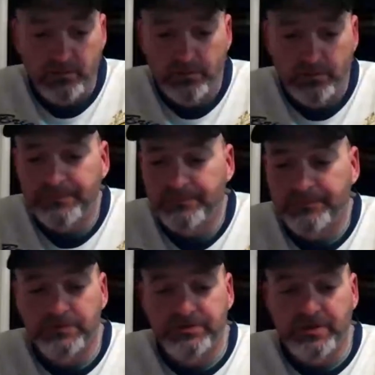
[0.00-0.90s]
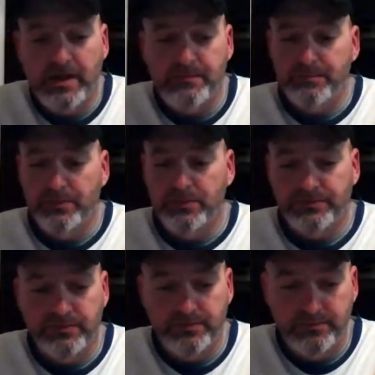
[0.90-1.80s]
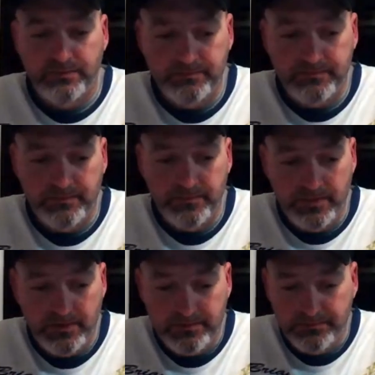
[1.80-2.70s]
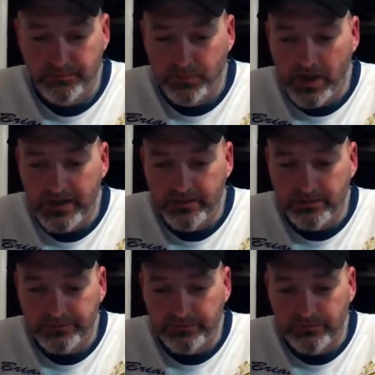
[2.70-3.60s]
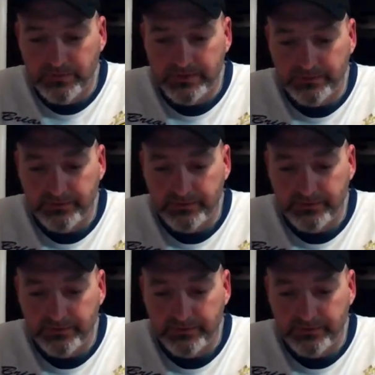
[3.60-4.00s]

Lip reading: When first time I put some braid on some reels,